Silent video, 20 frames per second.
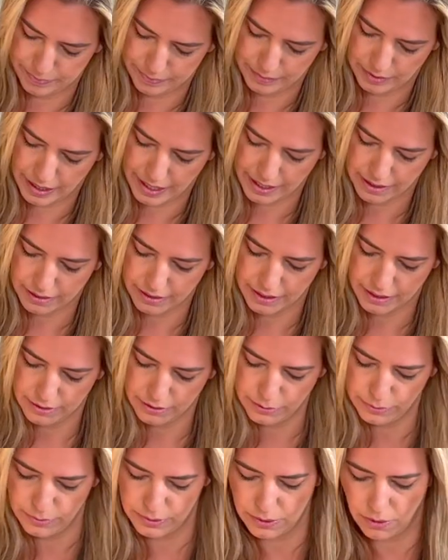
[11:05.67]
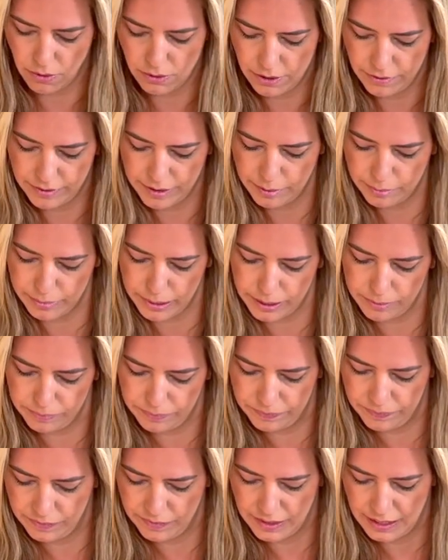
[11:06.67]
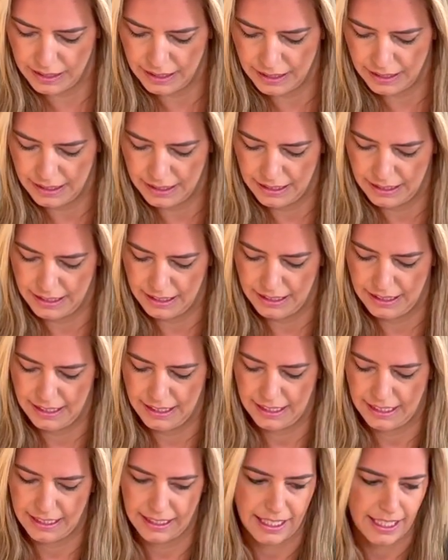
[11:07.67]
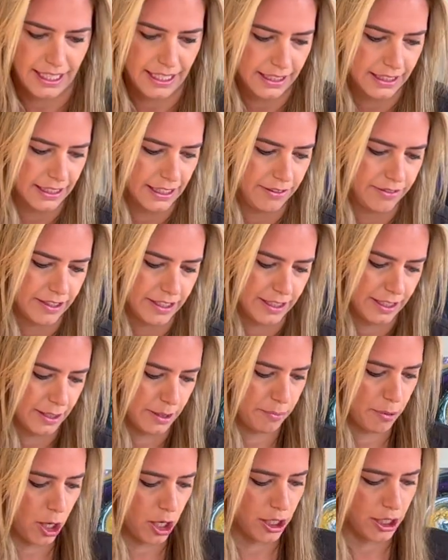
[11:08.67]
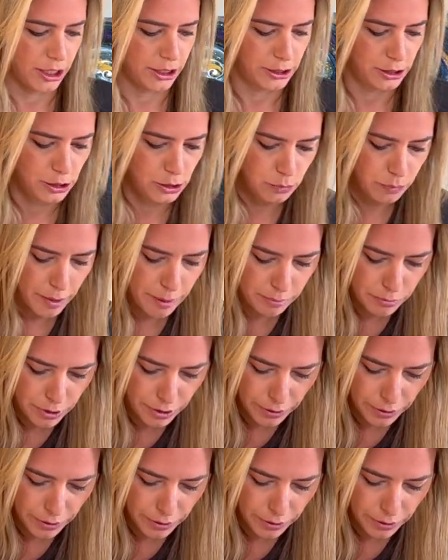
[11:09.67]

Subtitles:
likely lose all of it, but I can't leave a part unswiped